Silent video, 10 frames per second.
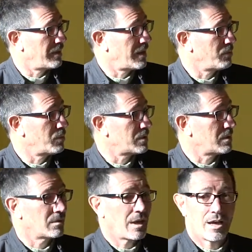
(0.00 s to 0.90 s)
and they
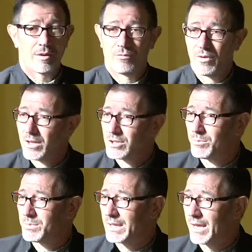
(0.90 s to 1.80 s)
wouldn't uh,
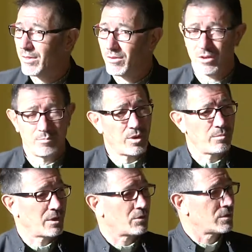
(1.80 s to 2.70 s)
fellowship together, and you'd
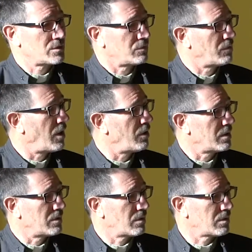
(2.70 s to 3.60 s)
probably cross the road
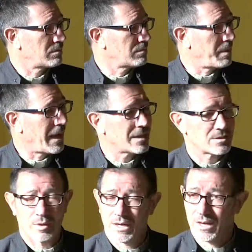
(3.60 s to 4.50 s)
and not
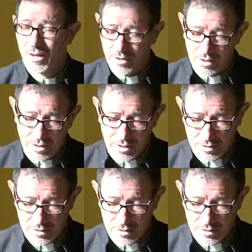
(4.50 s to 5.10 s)
pass one another